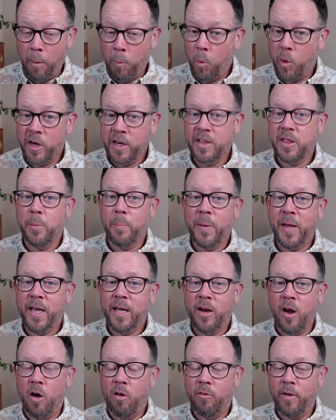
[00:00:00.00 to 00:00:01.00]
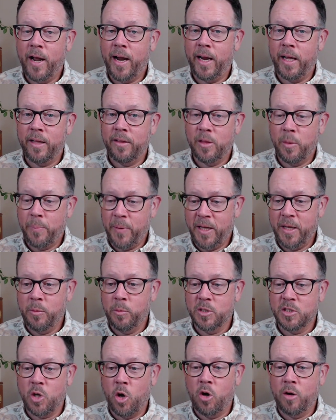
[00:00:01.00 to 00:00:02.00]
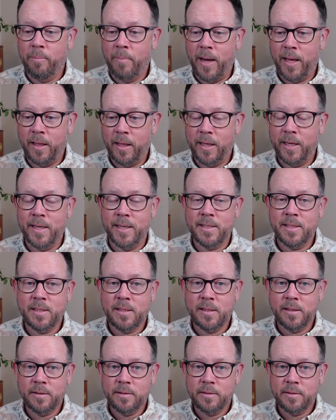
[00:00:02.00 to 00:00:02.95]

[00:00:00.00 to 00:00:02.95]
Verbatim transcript: wanted the pin already. The pin was on my list.